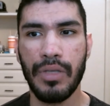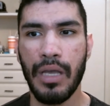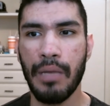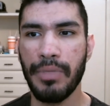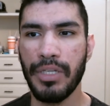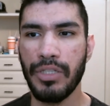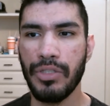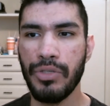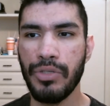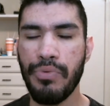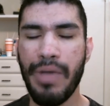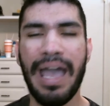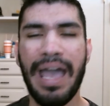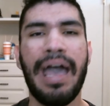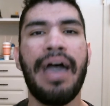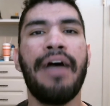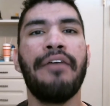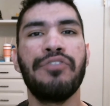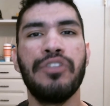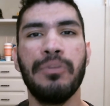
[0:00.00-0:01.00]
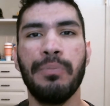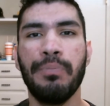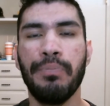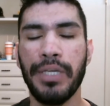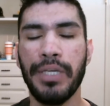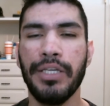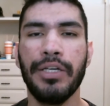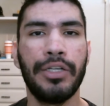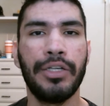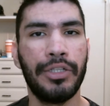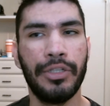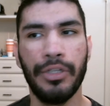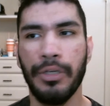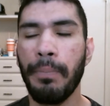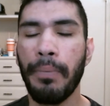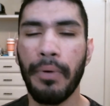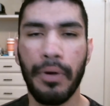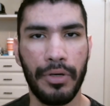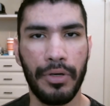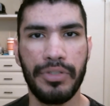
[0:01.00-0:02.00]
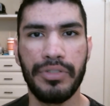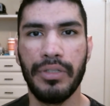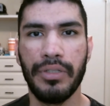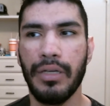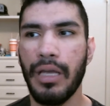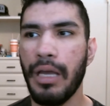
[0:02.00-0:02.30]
I mean, you have to be a good person.